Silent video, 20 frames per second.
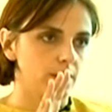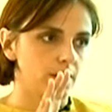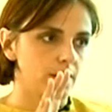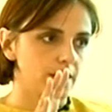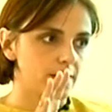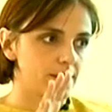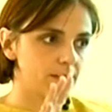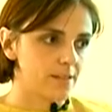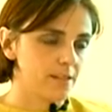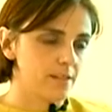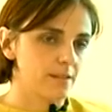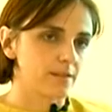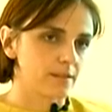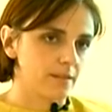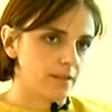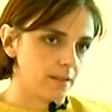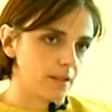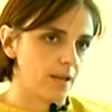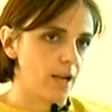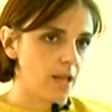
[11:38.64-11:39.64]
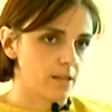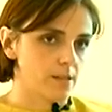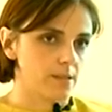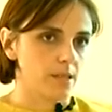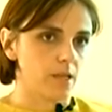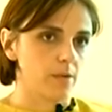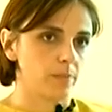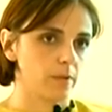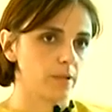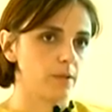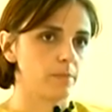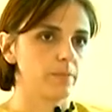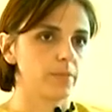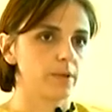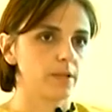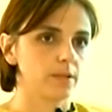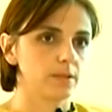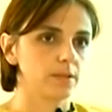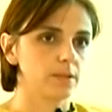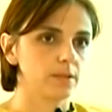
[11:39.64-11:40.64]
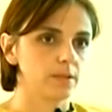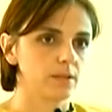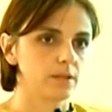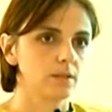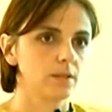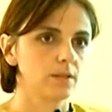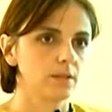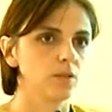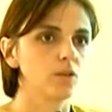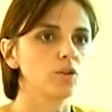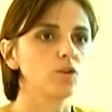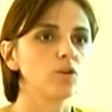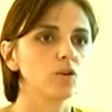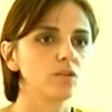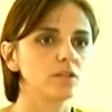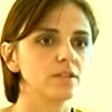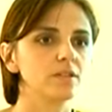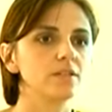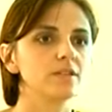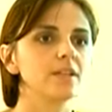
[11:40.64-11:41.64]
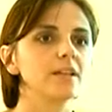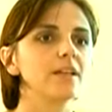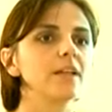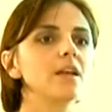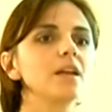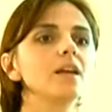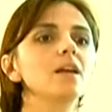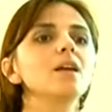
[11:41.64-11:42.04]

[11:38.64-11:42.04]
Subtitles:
existing landscape impact, not the